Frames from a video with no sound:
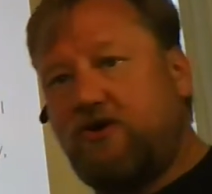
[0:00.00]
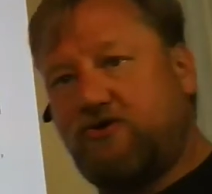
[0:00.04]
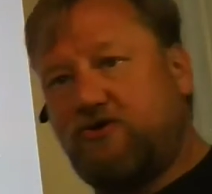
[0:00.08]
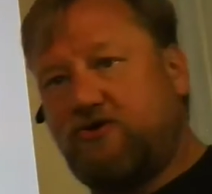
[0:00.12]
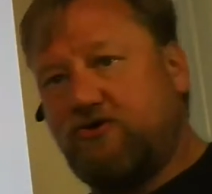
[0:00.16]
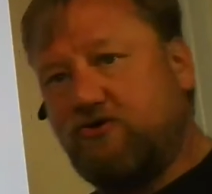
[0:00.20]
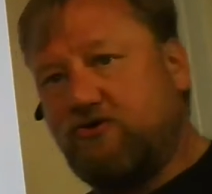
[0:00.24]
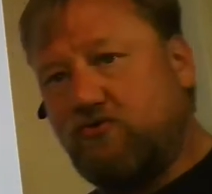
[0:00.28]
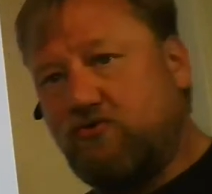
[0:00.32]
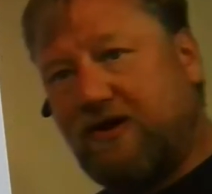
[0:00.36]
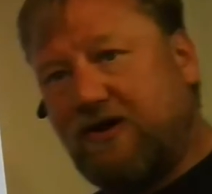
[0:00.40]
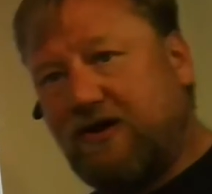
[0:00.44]

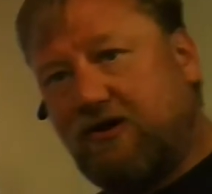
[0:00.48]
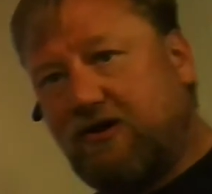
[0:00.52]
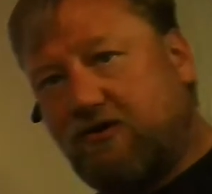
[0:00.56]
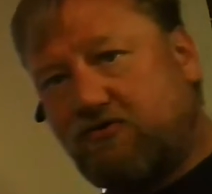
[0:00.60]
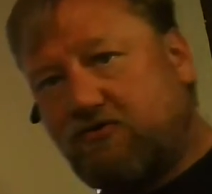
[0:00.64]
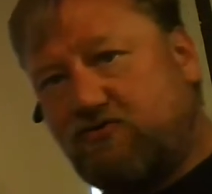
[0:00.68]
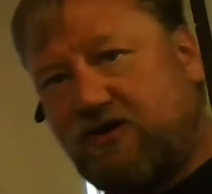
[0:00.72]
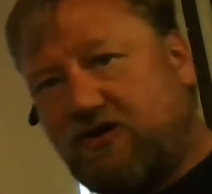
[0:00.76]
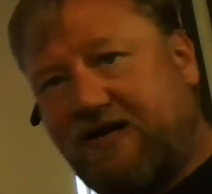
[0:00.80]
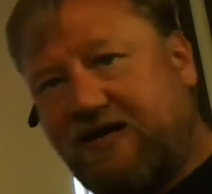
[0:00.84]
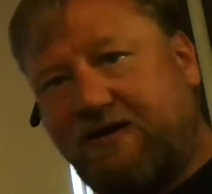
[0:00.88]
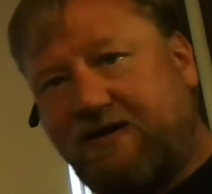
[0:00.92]
you will
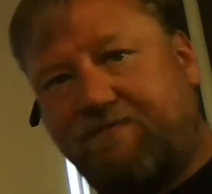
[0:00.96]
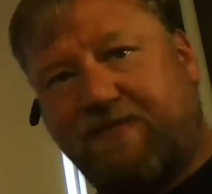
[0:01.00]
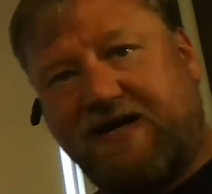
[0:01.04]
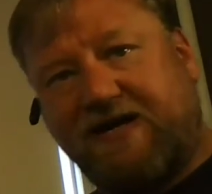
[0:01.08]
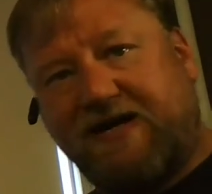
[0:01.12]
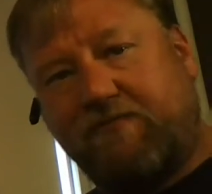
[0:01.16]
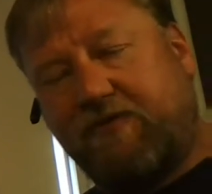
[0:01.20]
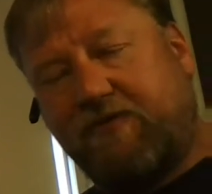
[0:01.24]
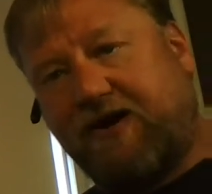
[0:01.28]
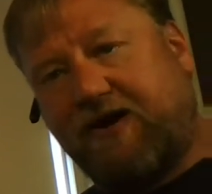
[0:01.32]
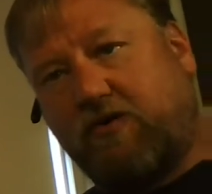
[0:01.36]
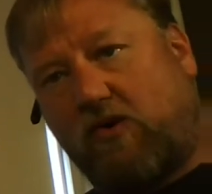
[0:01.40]
only be
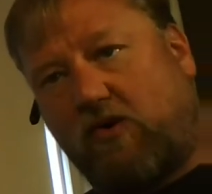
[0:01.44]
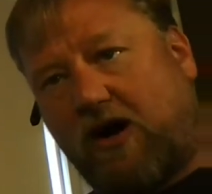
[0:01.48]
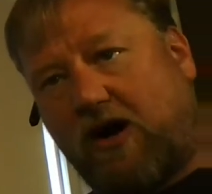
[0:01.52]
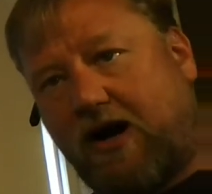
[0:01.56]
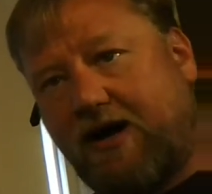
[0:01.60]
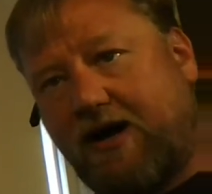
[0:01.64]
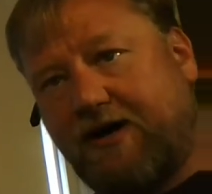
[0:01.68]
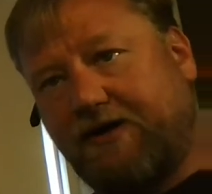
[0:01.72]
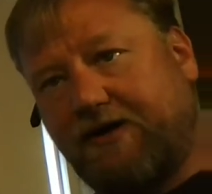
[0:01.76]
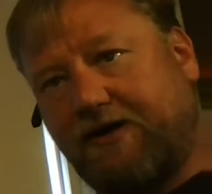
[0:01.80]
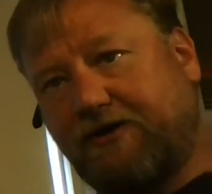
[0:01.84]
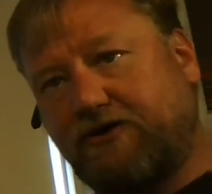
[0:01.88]

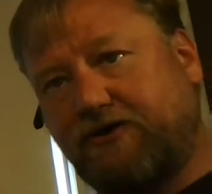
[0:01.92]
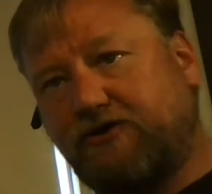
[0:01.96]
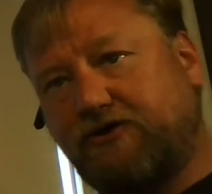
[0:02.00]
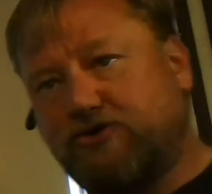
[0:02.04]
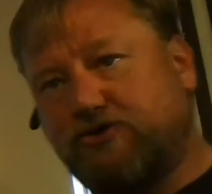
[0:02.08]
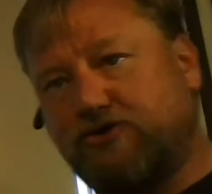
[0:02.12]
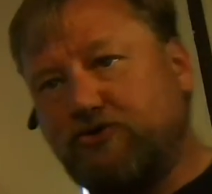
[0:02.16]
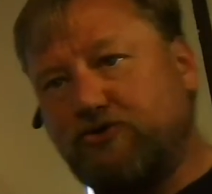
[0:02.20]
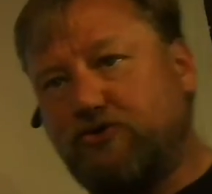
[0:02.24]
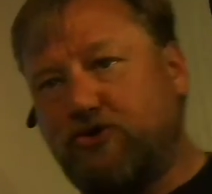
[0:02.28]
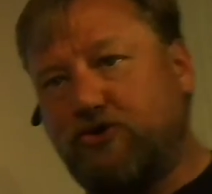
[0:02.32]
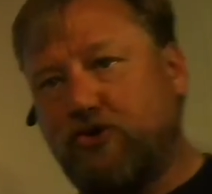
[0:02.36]
required
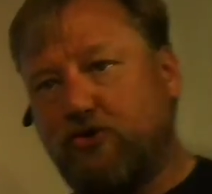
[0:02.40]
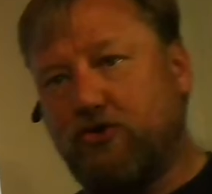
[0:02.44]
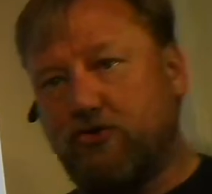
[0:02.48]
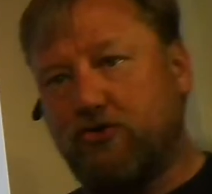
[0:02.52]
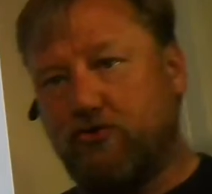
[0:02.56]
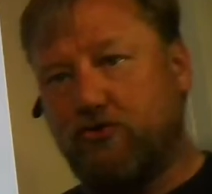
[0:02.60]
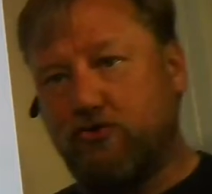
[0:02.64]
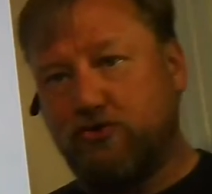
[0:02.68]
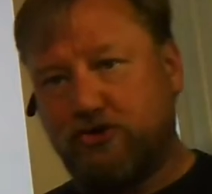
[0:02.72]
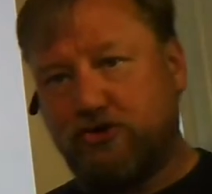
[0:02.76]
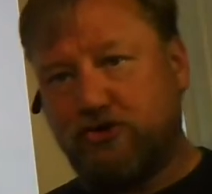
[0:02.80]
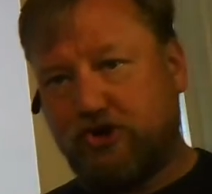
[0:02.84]
to
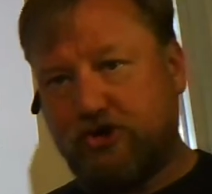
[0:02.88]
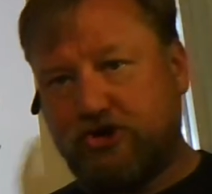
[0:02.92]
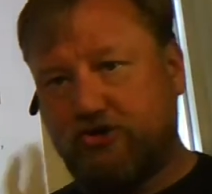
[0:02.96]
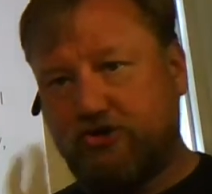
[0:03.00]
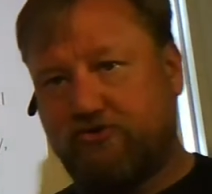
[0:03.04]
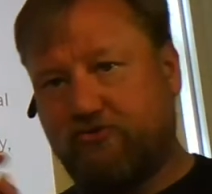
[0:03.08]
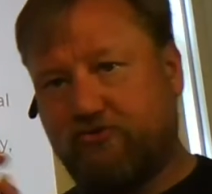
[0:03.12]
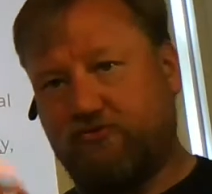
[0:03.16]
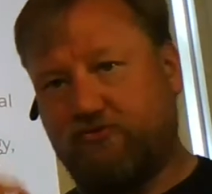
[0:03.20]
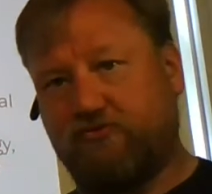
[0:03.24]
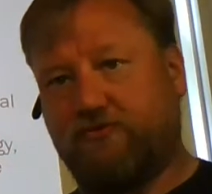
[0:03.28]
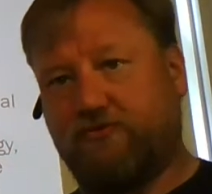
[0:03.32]
do
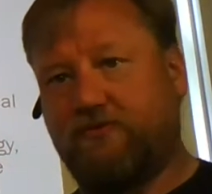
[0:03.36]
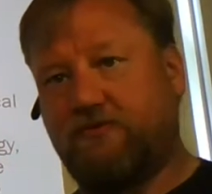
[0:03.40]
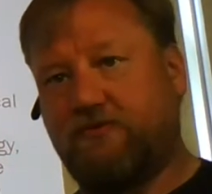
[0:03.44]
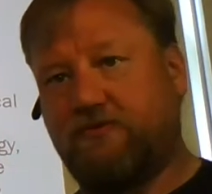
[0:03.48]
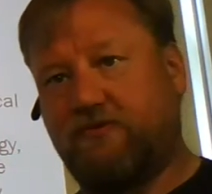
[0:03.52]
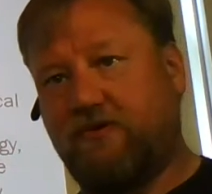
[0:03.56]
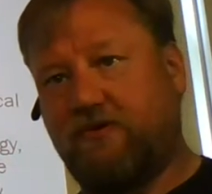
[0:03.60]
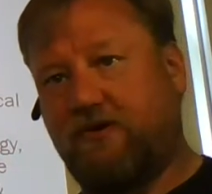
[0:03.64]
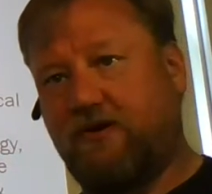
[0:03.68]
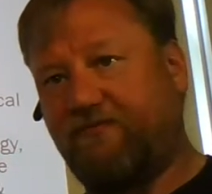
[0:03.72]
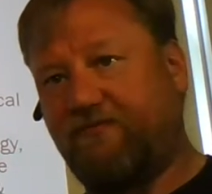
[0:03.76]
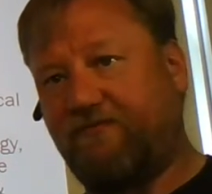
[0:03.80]
two
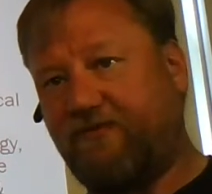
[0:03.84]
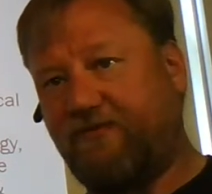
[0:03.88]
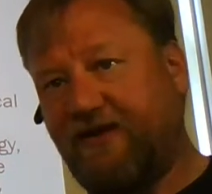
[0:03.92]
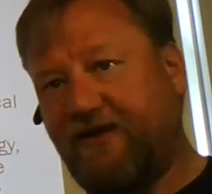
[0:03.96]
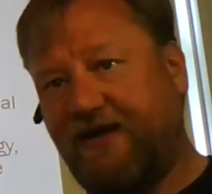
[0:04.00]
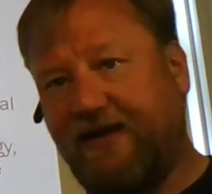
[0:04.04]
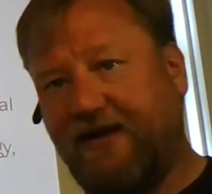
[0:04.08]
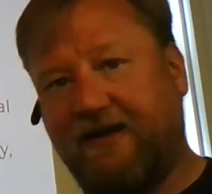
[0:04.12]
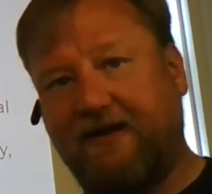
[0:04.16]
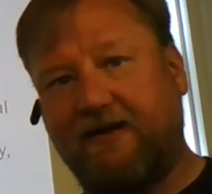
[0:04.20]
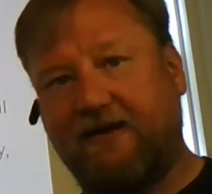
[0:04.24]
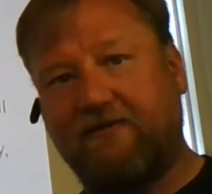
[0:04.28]
of
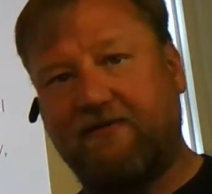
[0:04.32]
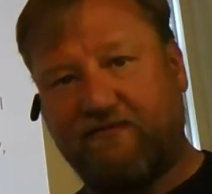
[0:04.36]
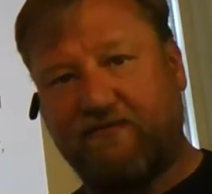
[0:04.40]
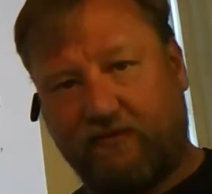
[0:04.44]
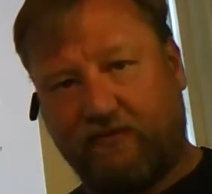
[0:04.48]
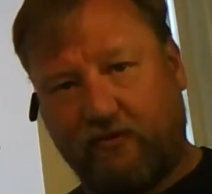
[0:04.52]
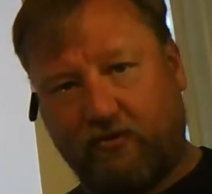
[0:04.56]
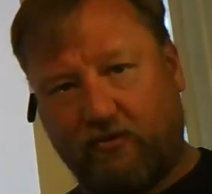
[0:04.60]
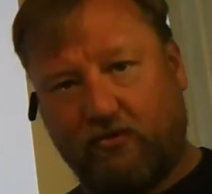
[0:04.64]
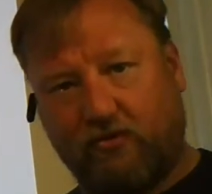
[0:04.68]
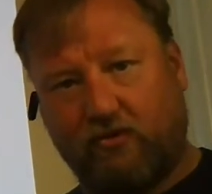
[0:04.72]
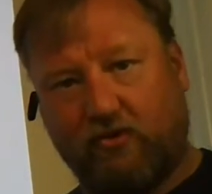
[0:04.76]
the
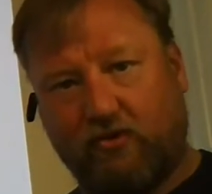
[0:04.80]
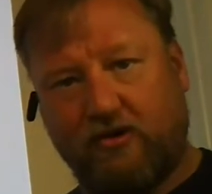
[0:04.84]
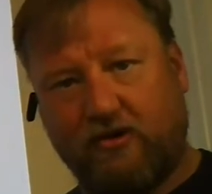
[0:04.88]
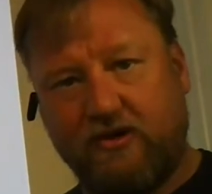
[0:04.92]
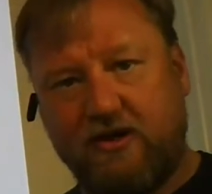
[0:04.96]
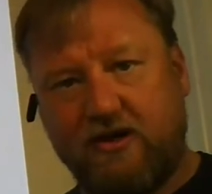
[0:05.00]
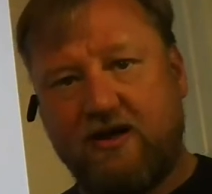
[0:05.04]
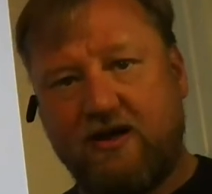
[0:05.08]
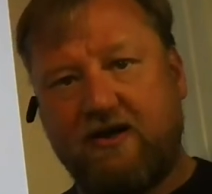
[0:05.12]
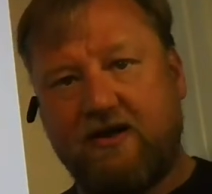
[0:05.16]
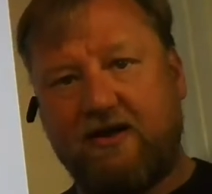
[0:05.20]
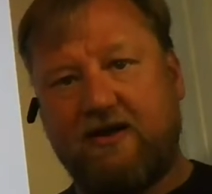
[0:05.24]
four
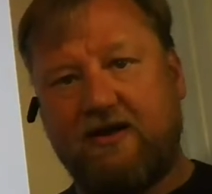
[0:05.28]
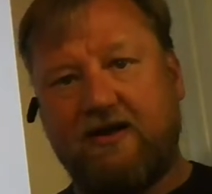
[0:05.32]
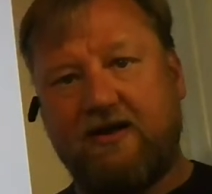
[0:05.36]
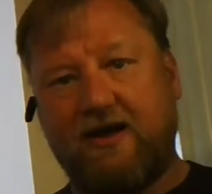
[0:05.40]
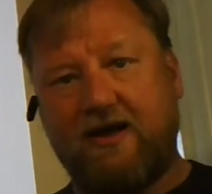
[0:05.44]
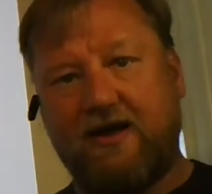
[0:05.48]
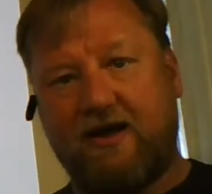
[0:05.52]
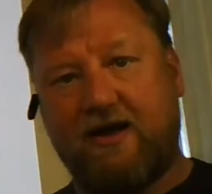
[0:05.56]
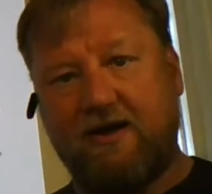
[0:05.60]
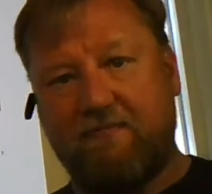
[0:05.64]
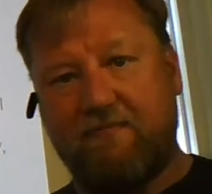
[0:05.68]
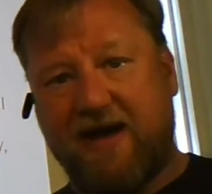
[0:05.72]

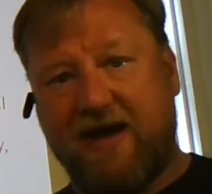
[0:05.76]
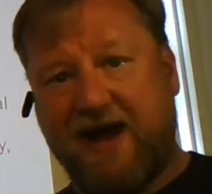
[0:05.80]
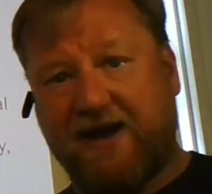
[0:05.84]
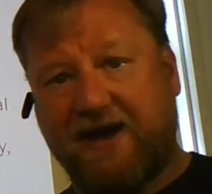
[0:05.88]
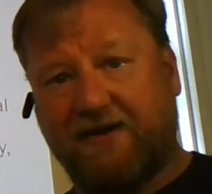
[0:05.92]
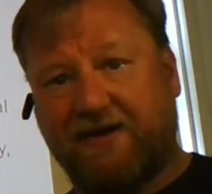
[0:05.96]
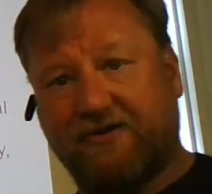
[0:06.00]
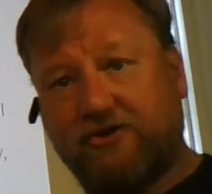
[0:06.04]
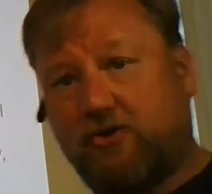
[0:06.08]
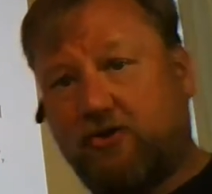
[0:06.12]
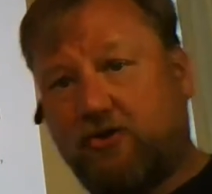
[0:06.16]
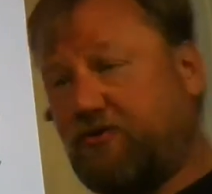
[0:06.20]

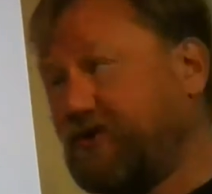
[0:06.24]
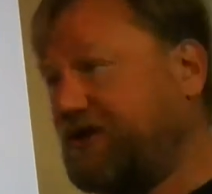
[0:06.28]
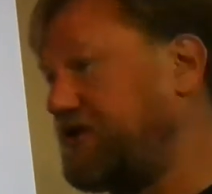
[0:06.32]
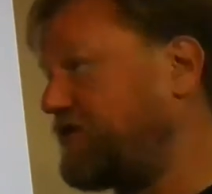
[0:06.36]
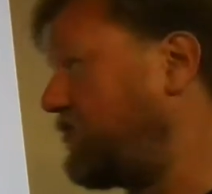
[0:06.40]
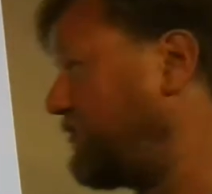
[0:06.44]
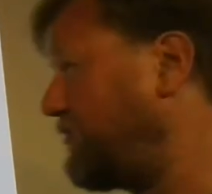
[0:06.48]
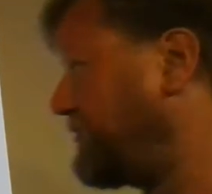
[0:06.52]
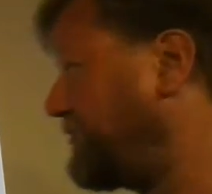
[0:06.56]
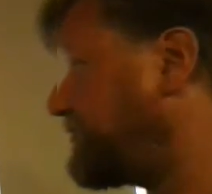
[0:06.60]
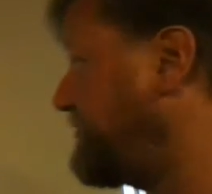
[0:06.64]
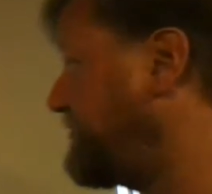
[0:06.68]
mandatory
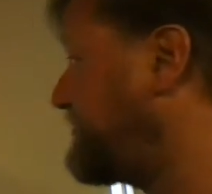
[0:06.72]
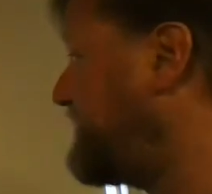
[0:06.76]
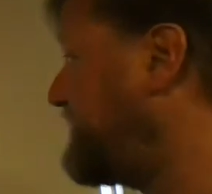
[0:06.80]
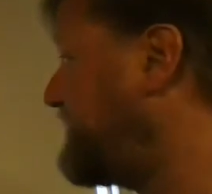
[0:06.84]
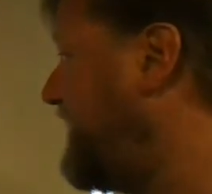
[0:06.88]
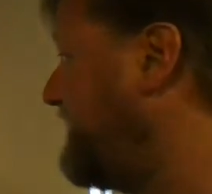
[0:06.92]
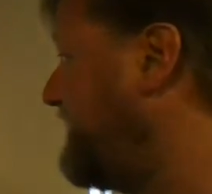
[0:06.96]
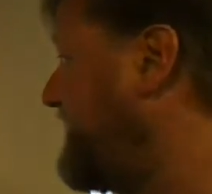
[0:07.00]
courses, and